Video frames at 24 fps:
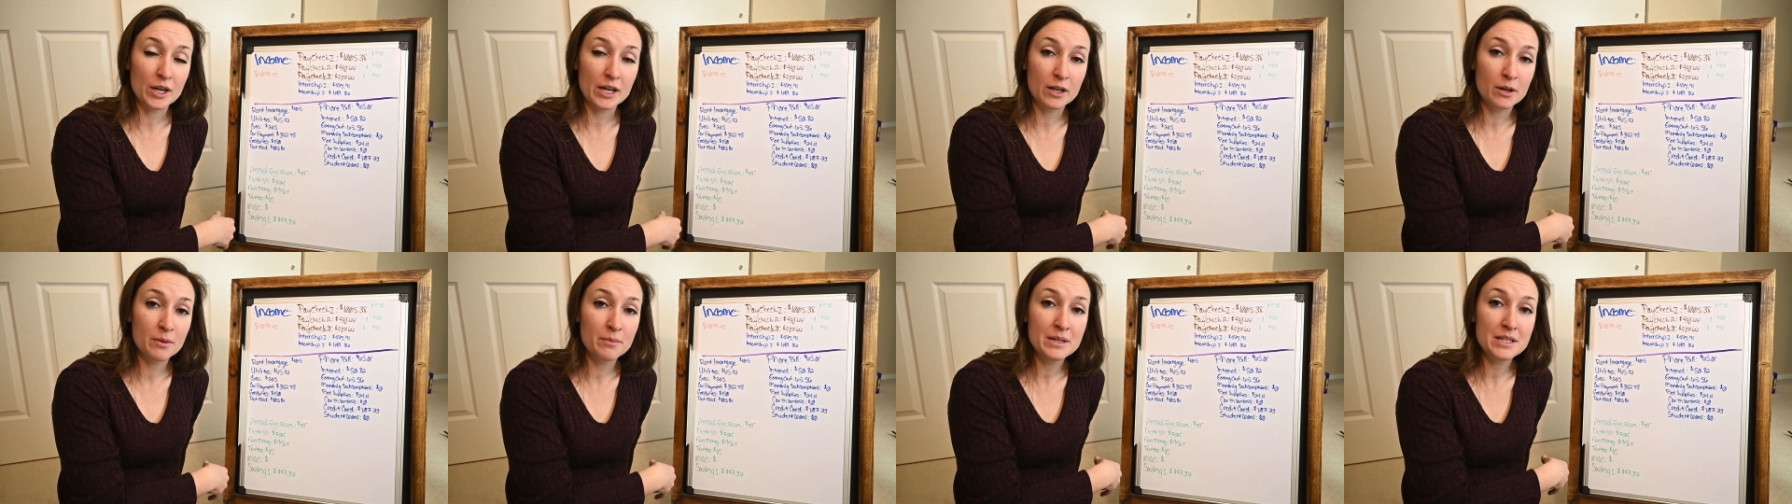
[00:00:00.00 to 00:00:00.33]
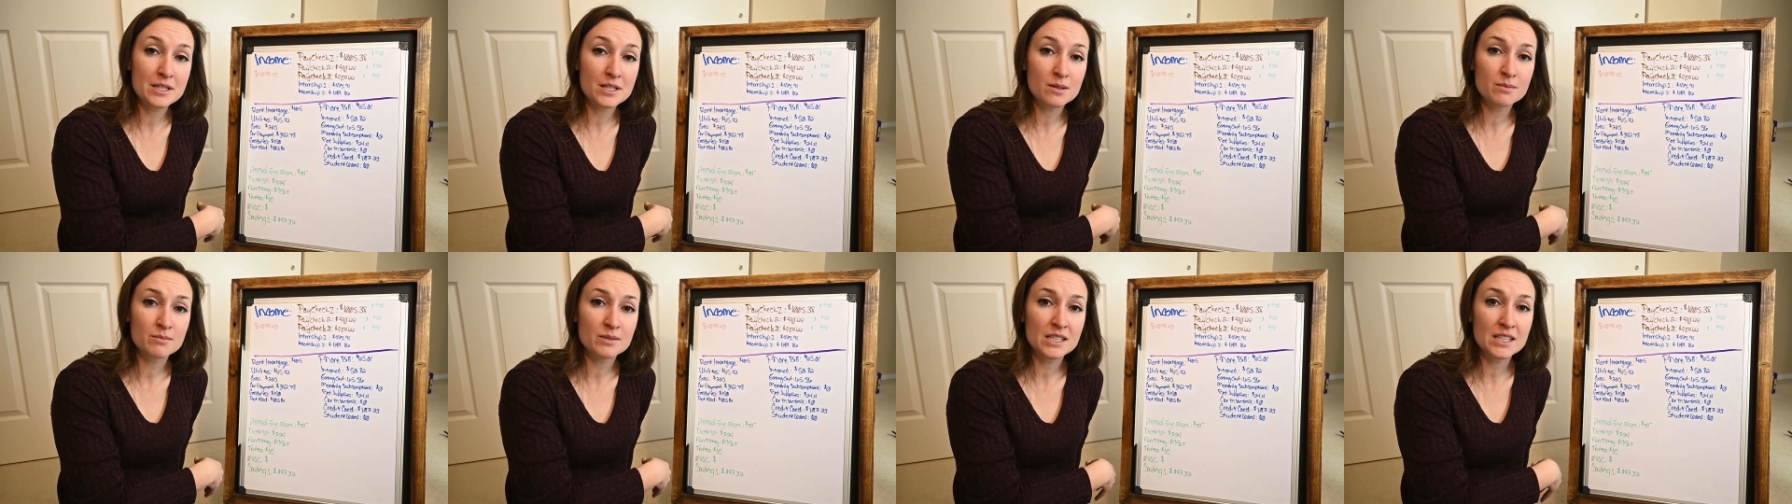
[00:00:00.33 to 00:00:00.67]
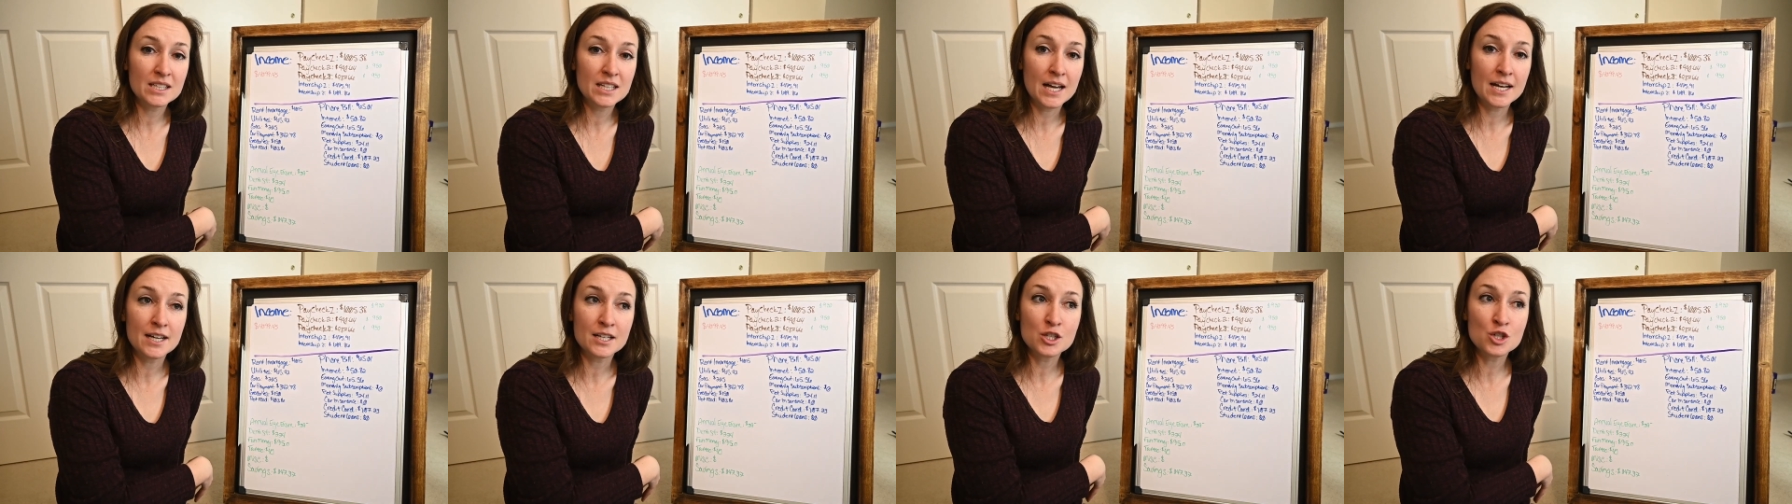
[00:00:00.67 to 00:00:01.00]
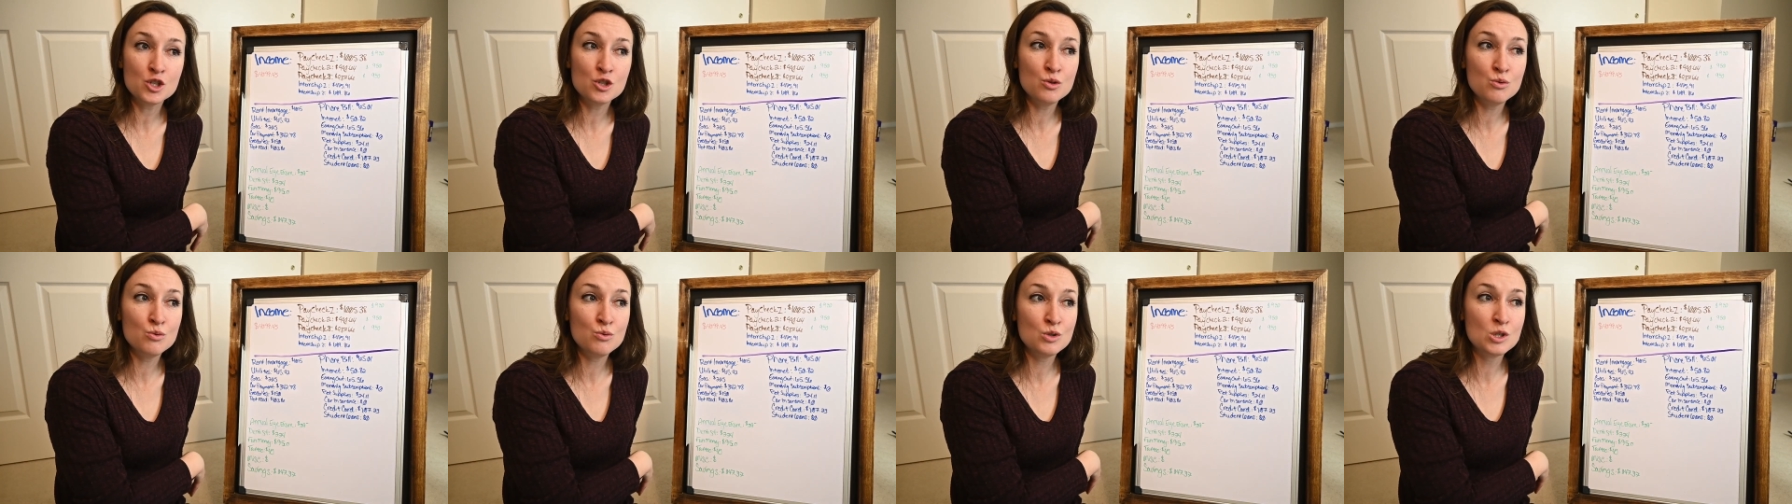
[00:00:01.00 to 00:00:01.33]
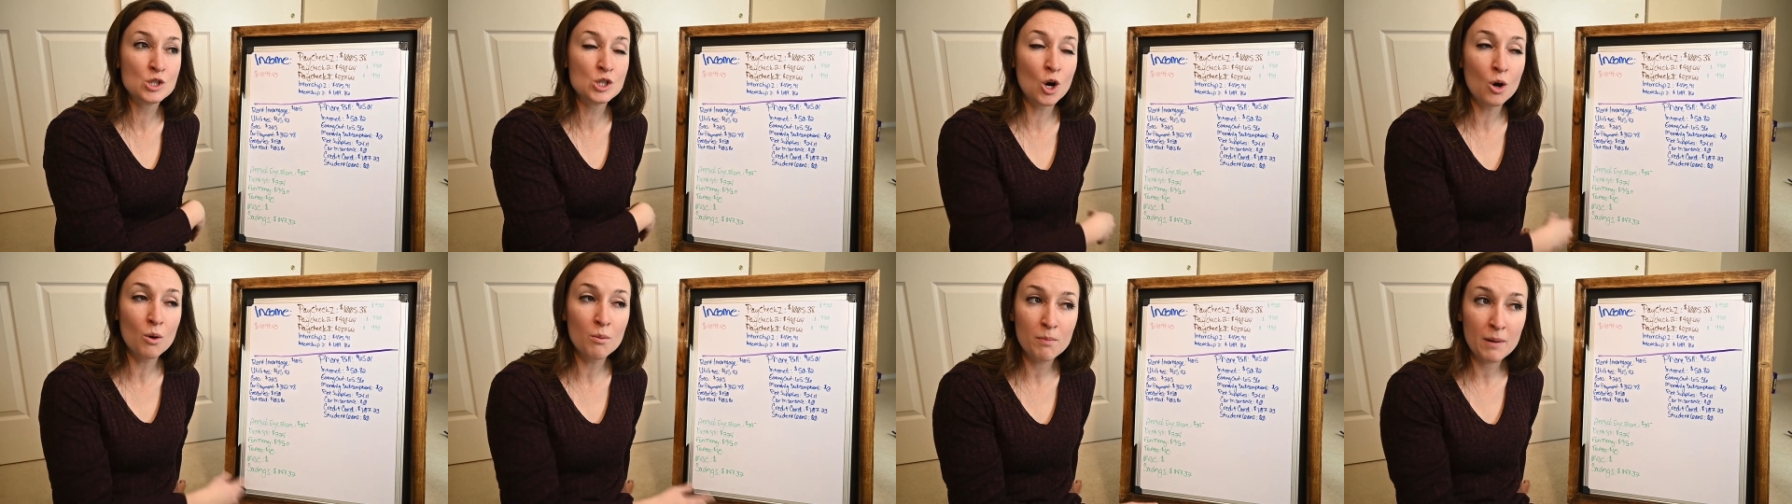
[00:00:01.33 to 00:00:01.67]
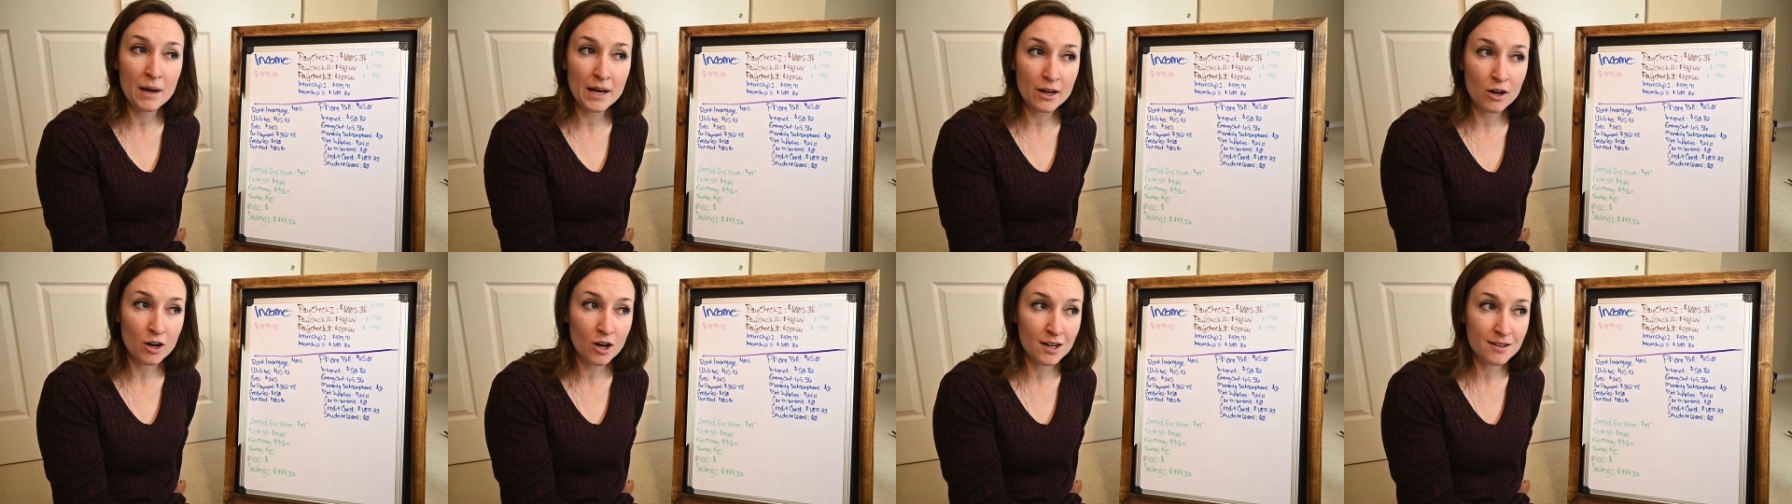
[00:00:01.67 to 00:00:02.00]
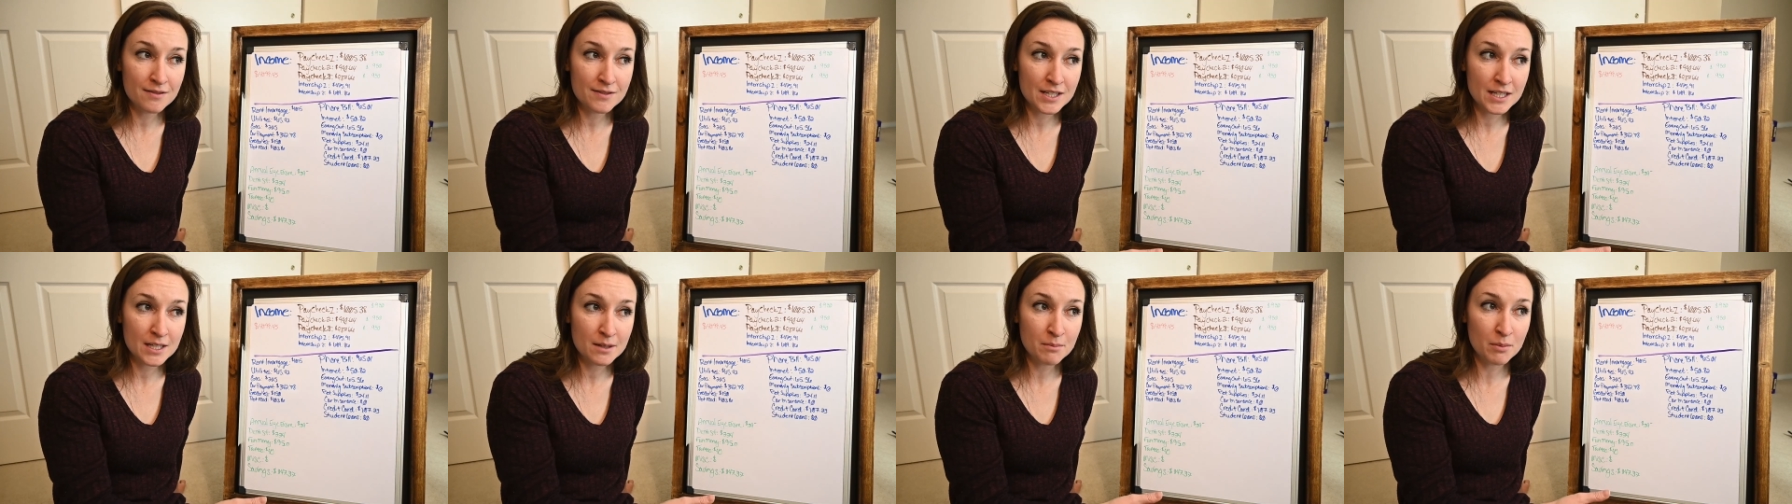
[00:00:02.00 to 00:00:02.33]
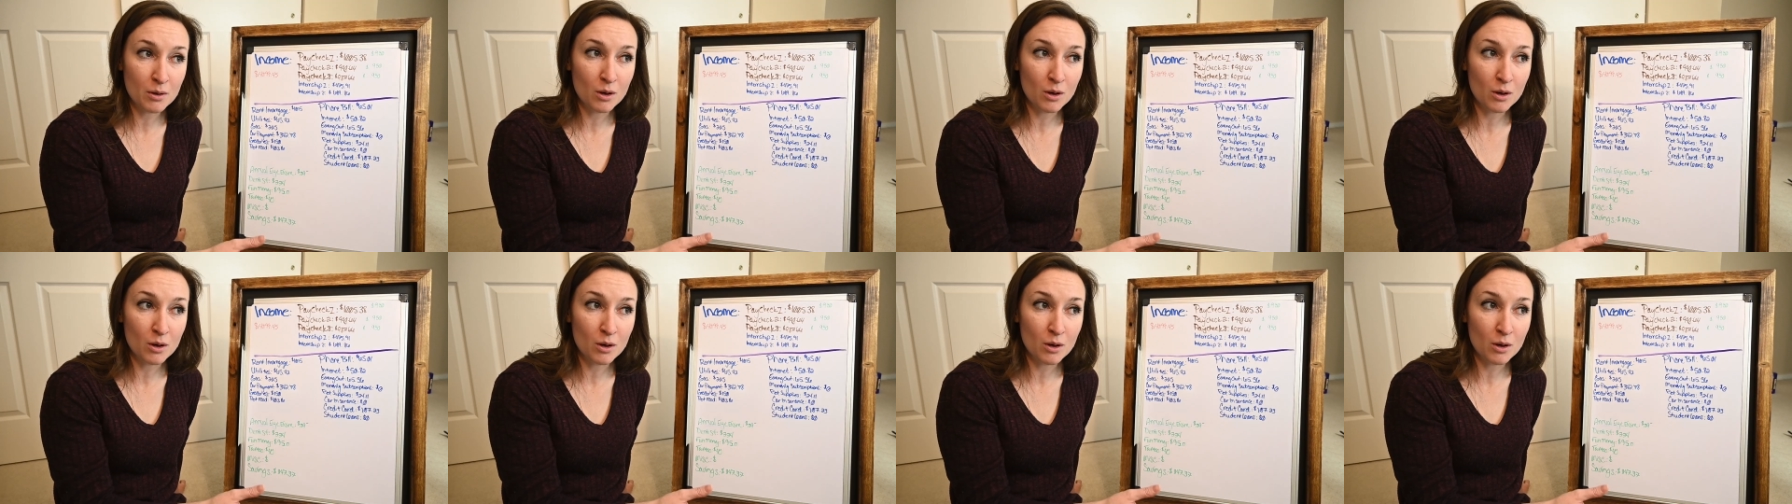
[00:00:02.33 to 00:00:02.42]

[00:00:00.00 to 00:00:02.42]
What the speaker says: It could be something that you don't buy often,